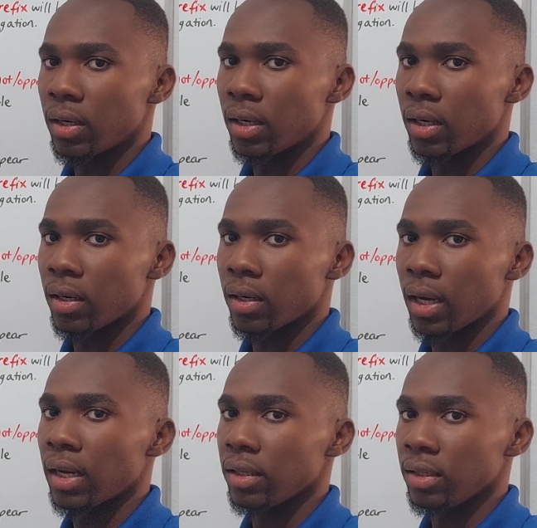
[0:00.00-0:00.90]

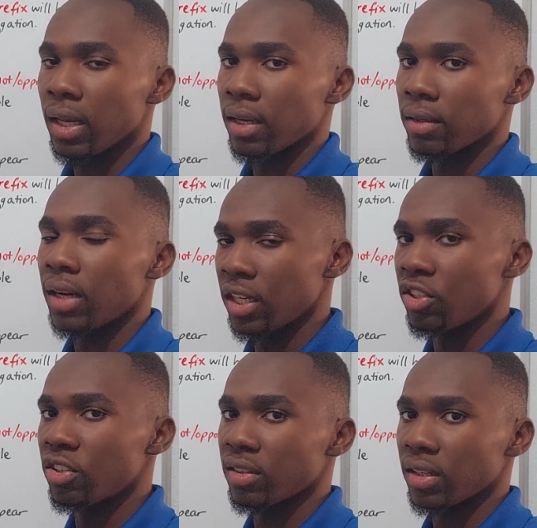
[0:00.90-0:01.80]

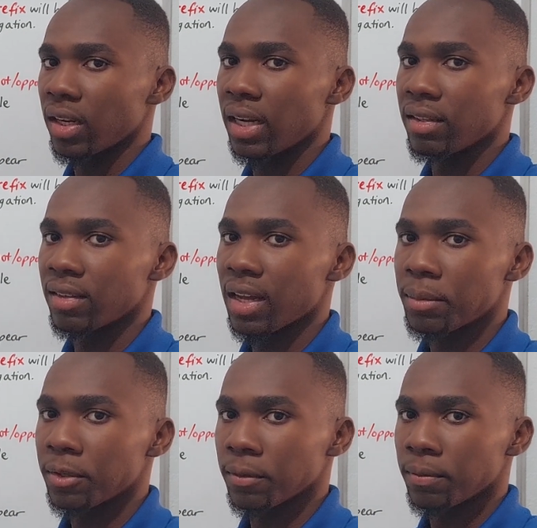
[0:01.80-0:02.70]
Under is another
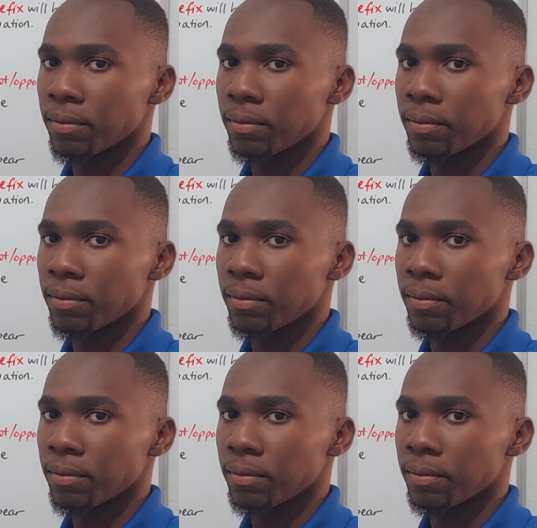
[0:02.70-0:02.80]
example.